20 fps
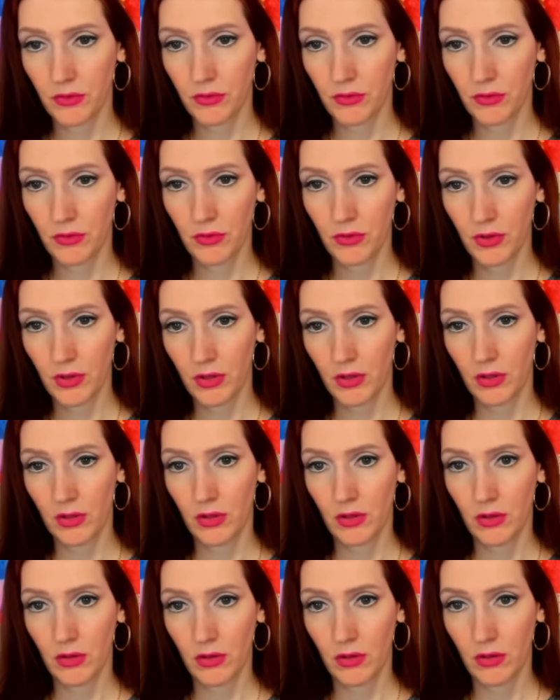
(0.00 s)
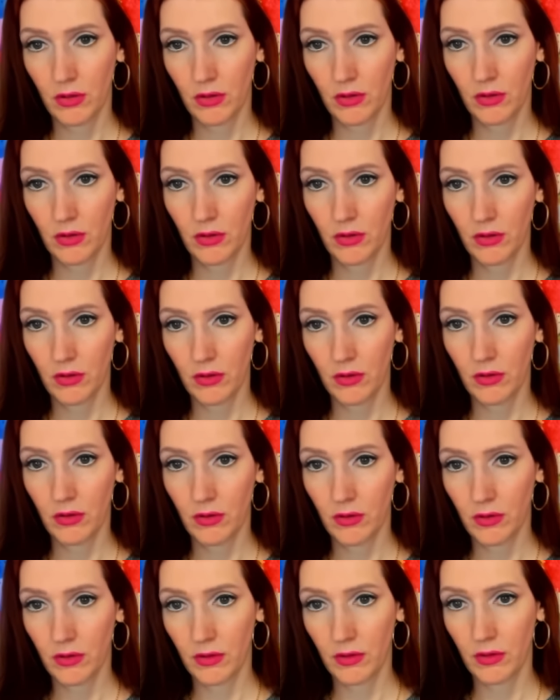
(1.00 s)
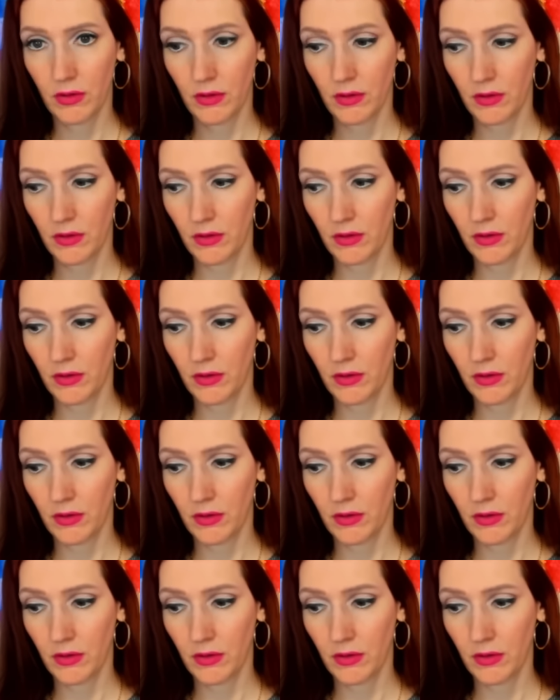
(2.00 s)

Nobody speaks.